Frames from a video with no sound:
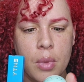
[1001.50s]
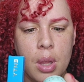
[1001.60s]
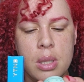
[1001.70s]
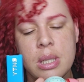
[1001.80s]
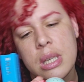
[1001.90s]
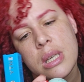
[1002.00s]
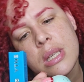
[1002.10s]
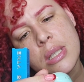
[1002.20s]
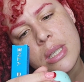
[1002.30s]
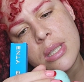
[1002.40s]
Let's see,
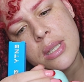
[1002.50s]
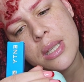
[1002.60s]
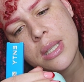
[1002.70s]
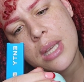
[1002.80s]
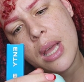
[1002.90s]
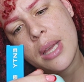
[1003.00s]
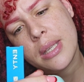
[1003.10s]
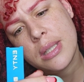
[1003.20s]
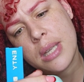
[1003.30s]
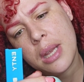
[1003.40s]
is this the
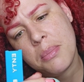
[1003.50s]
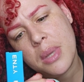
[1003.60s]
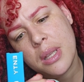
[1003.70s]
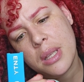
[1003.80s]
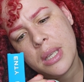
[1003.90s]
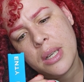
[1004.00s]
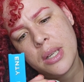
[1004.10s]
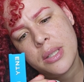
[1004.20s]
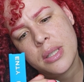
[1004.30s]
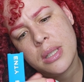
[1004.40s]
size 10
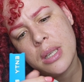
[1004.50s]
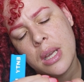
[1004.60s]
milliliters?